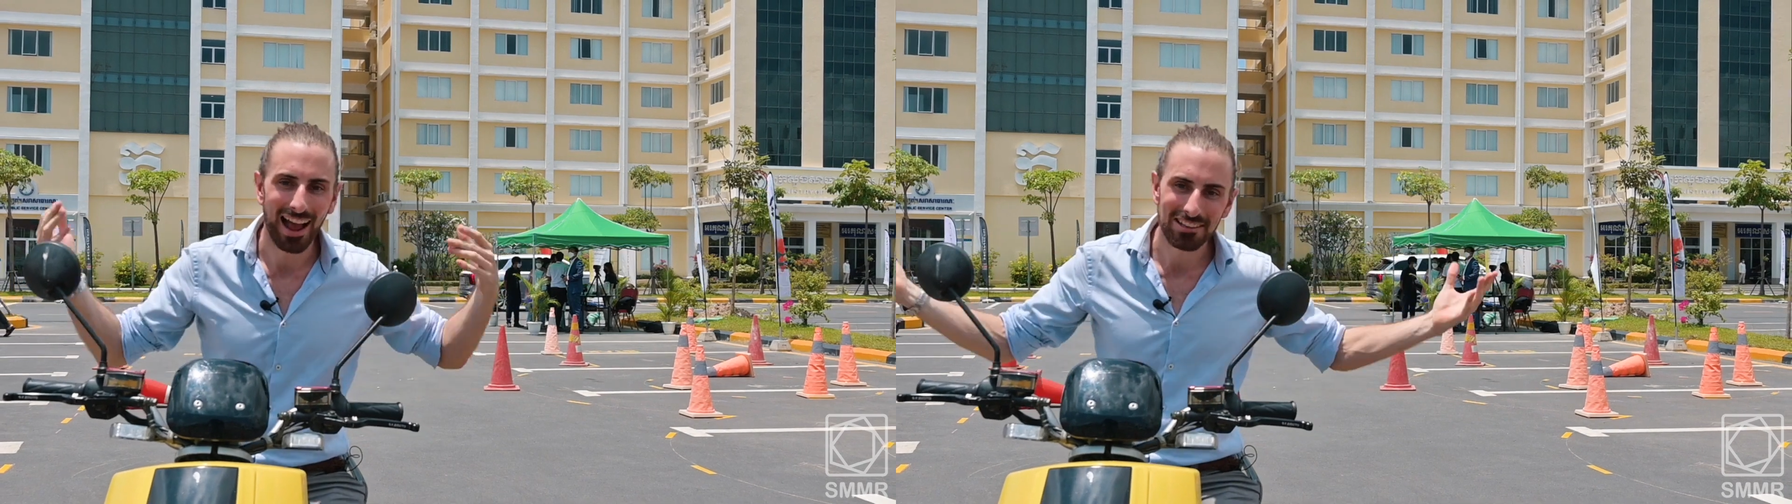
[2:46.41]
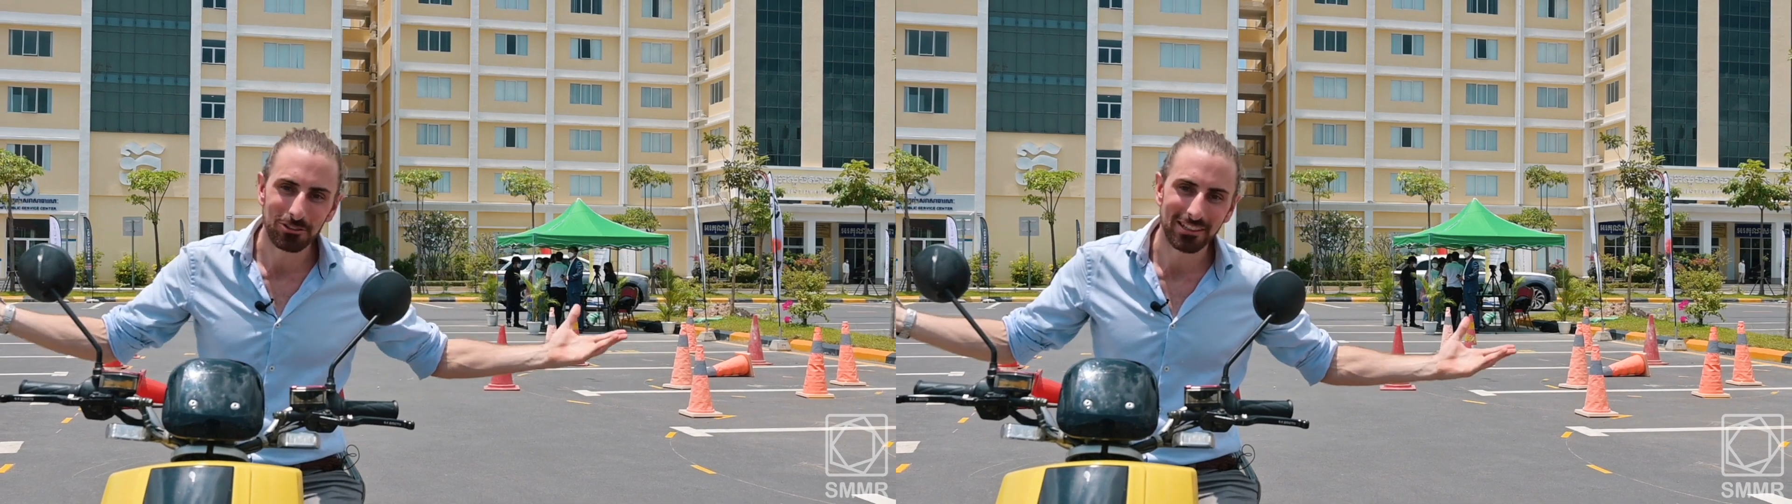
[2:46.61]

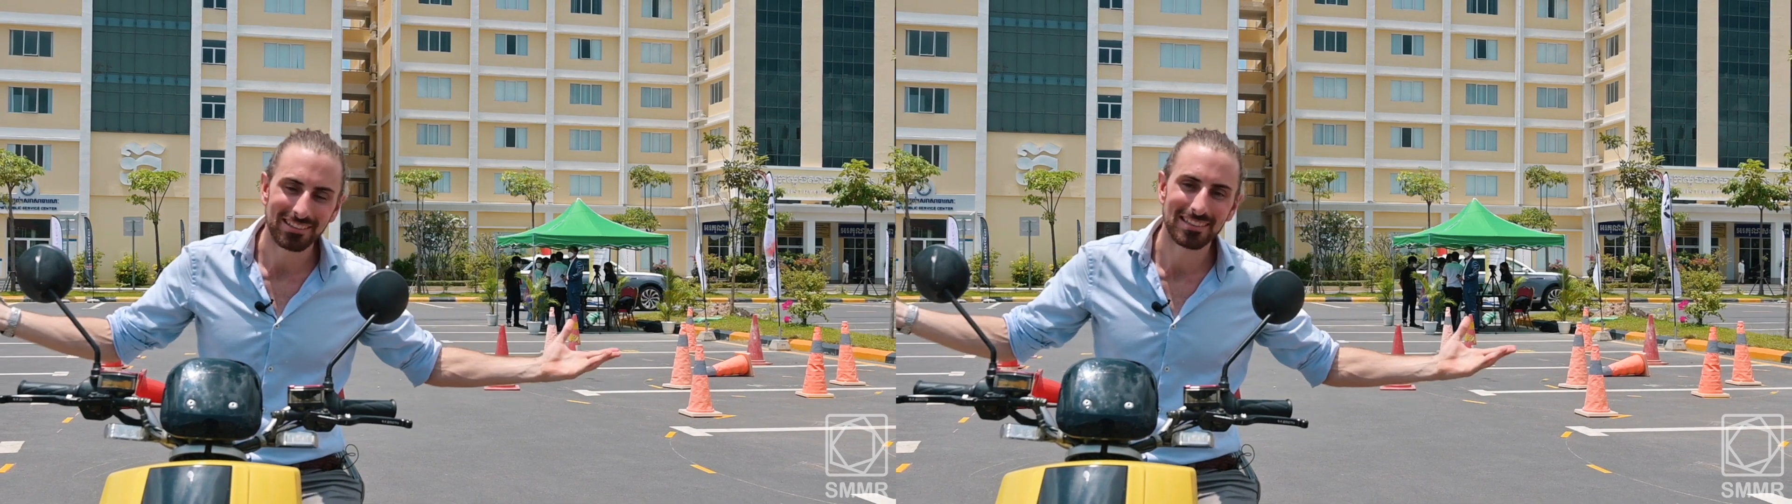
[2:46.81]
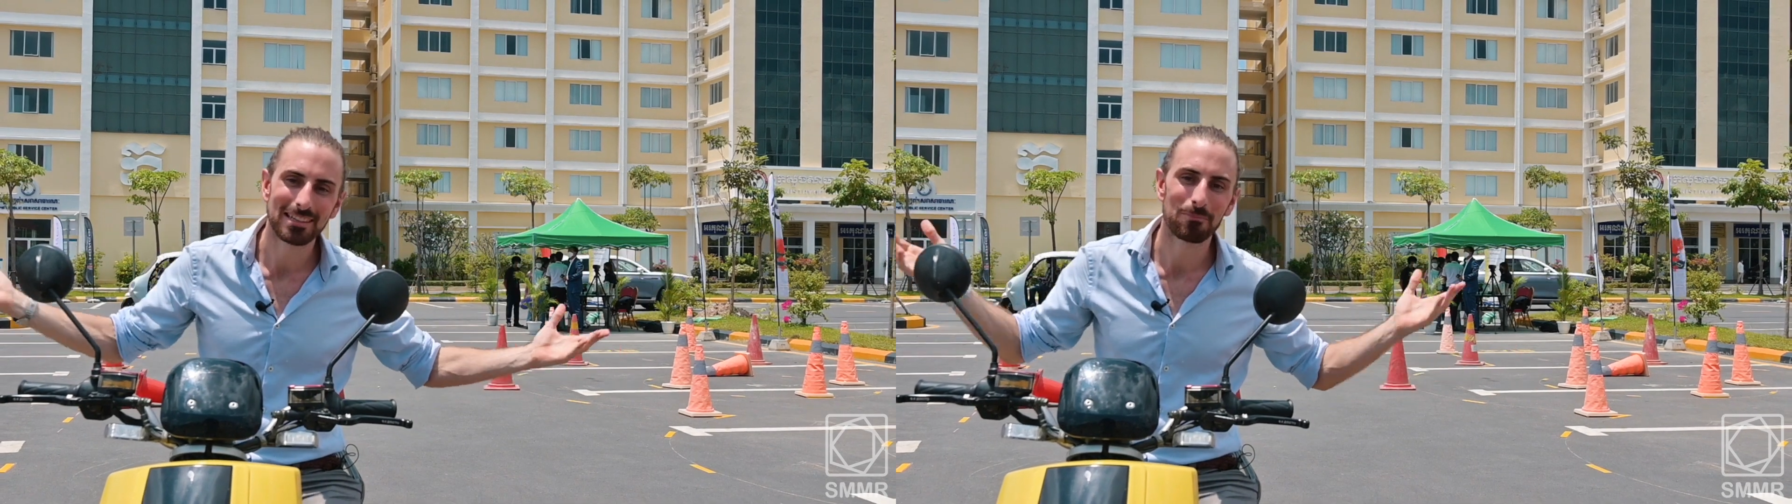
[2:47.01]
As you
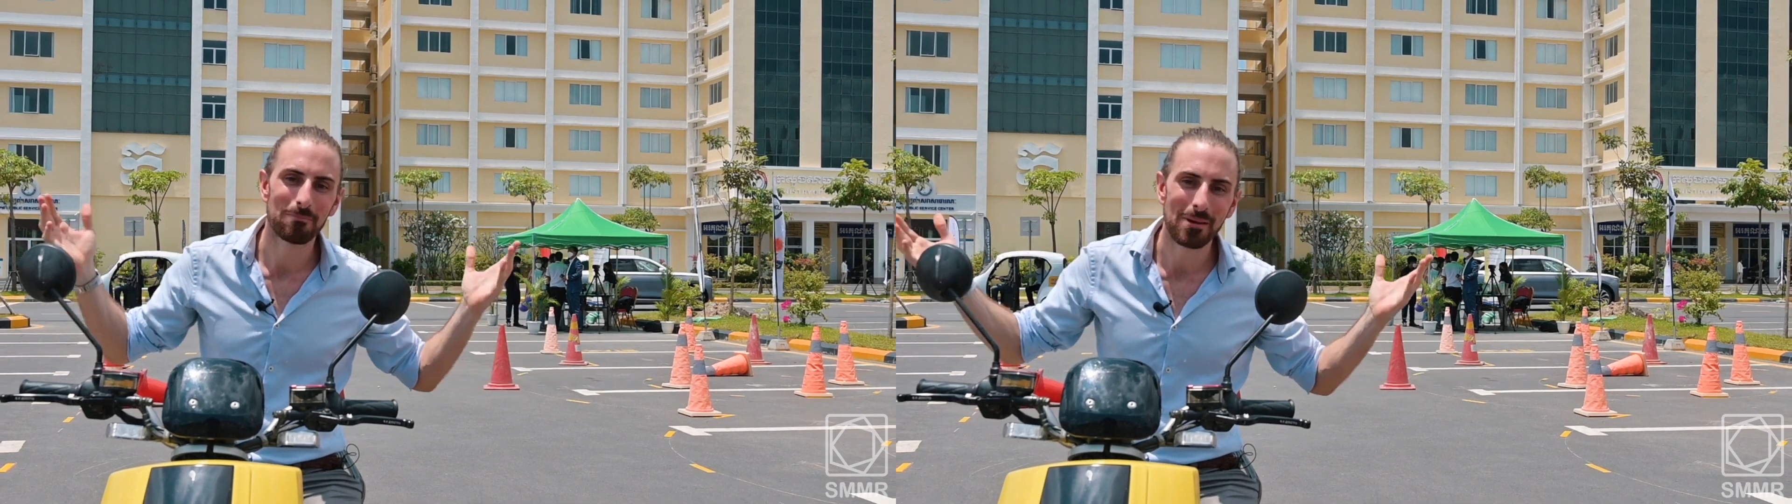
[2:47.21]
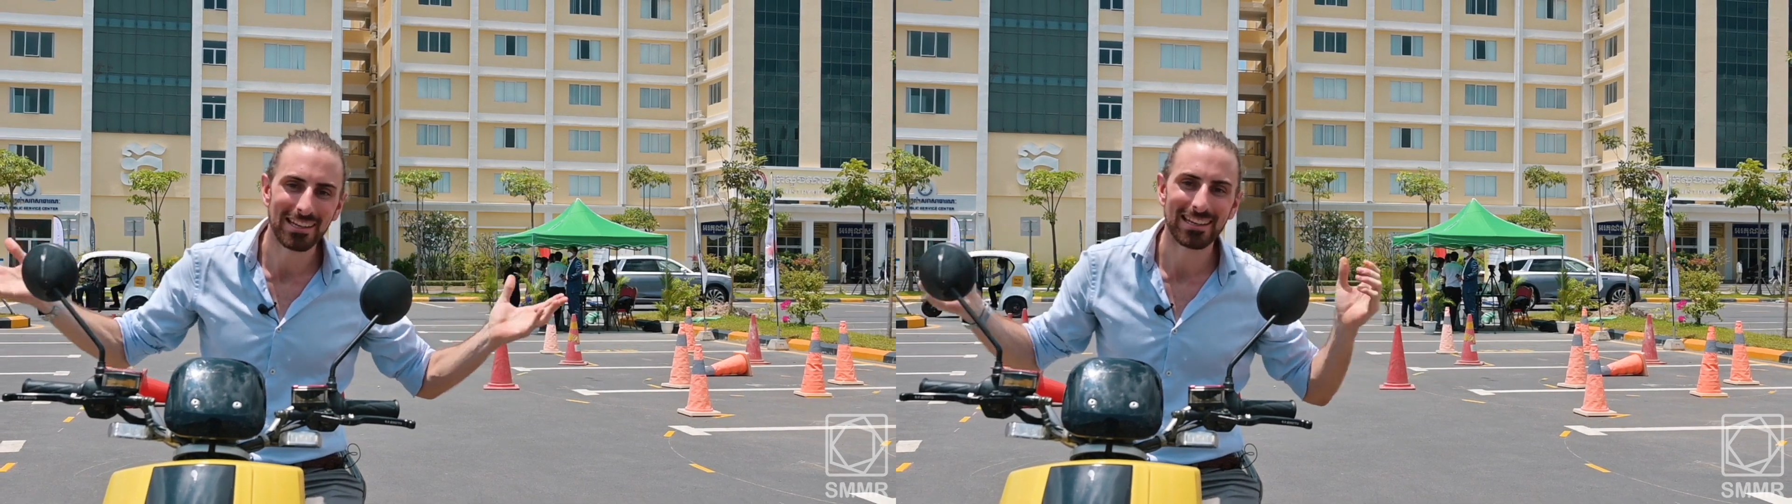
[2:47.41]
can see,
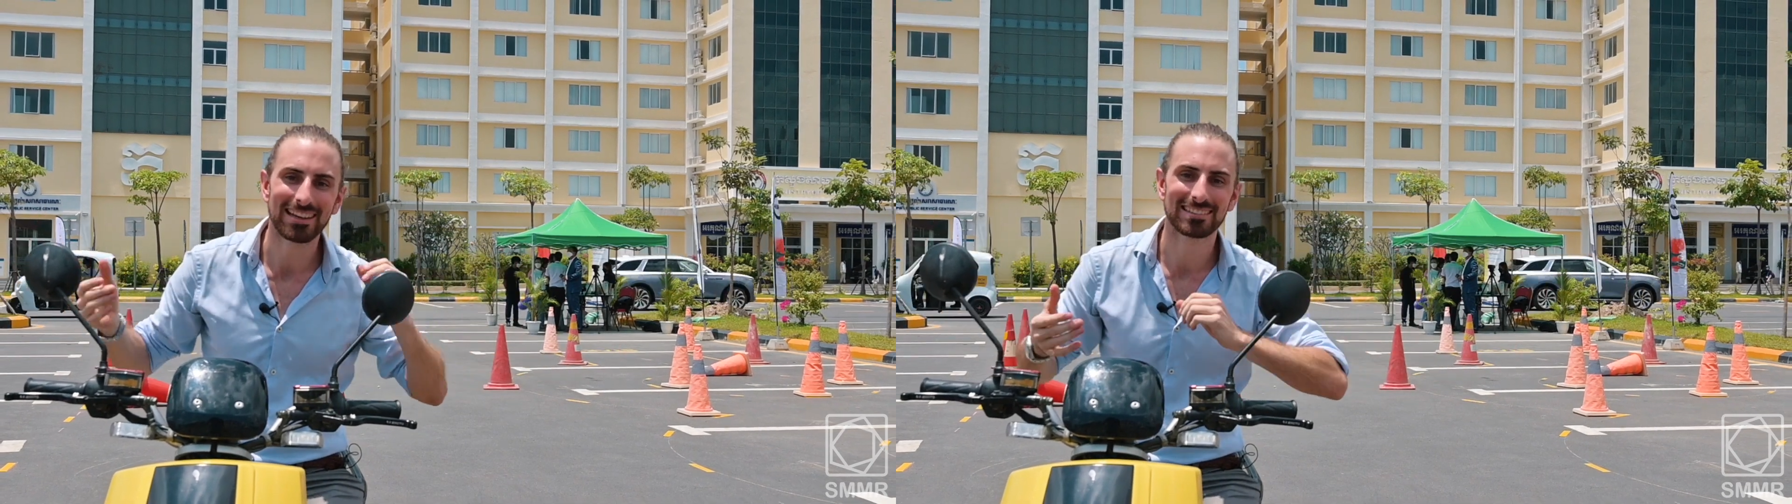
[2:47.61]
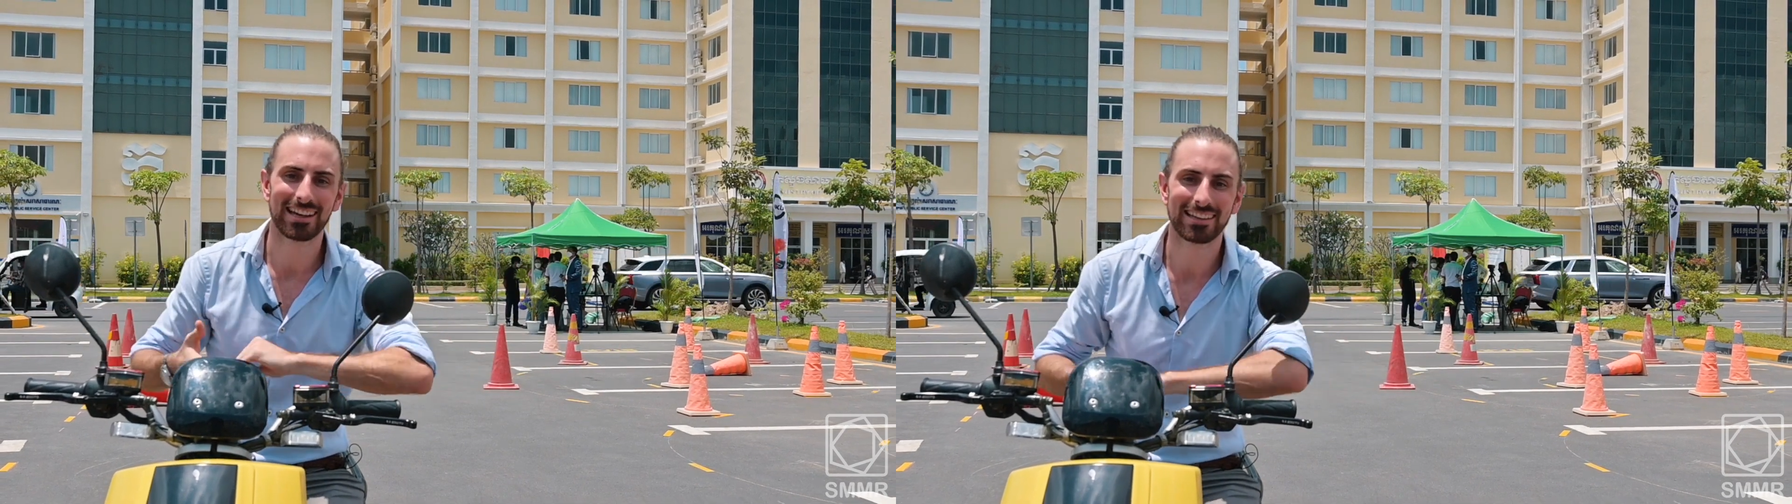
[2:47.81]
many
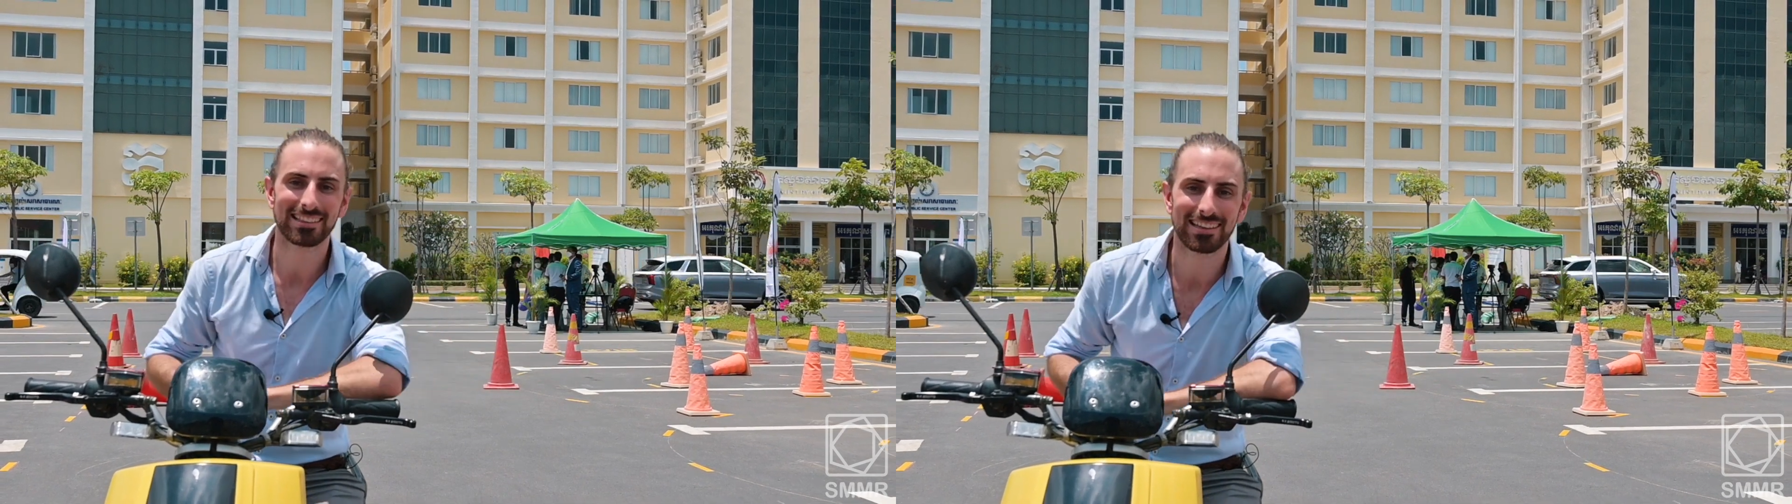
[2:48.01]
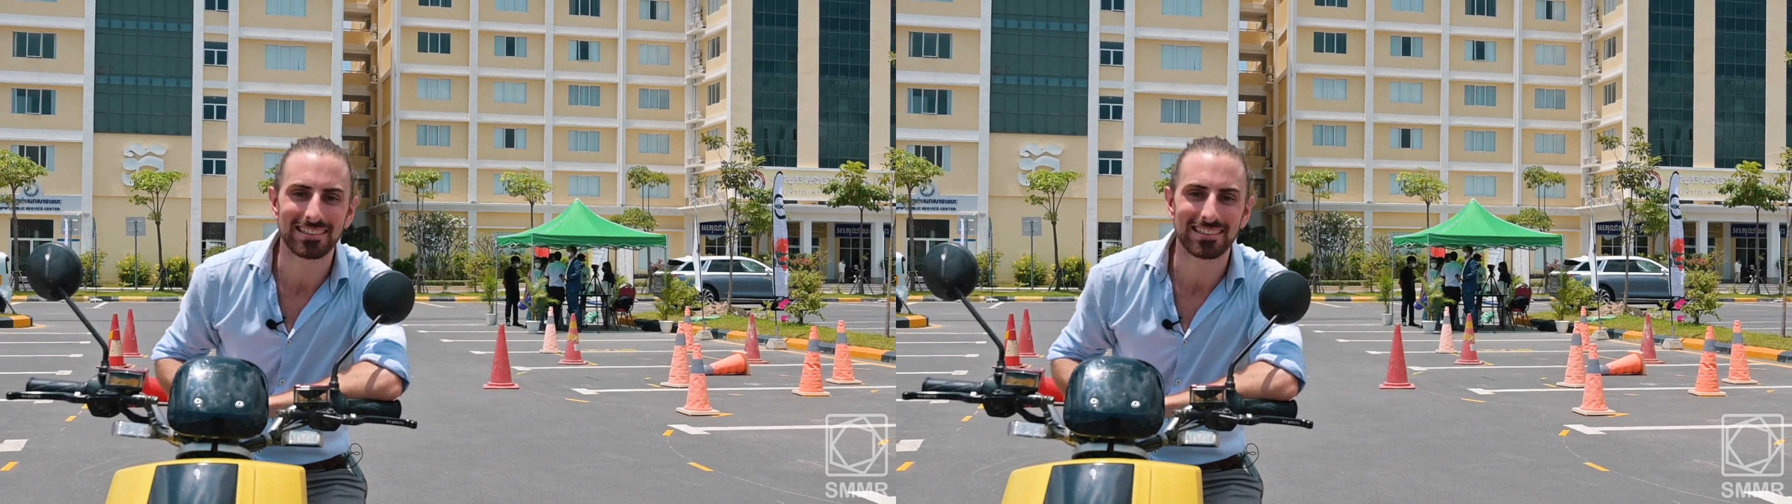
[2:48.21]
exciting